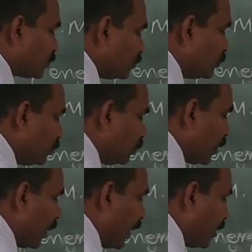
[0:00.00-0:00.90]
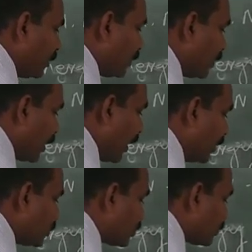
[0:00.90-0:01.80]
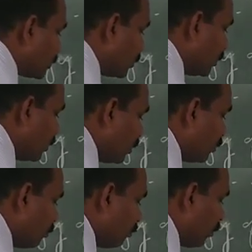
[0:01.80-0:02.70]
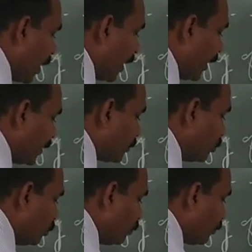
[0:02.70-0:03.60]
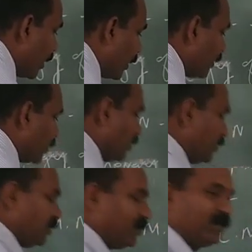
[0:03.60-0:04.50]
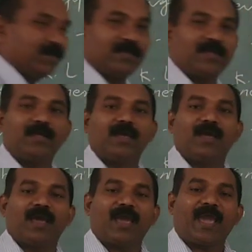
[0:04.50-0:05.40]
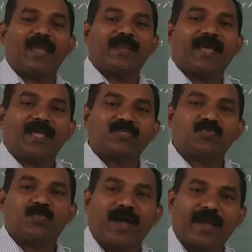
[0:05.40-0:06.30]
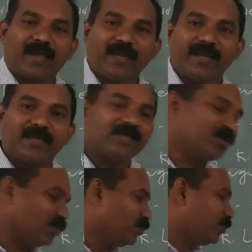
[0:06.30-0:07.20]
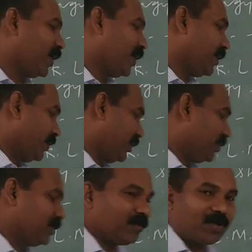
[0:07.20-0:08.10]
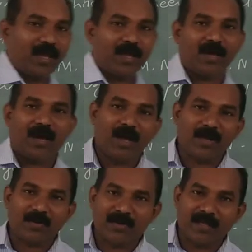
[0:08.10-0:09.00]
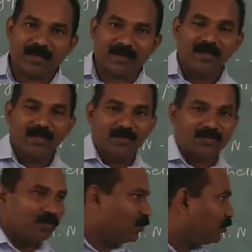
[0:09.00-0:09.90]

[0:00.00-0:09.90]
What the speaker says: to nh by 2 pi. nh by 2 pi. Okay, are you clear? So,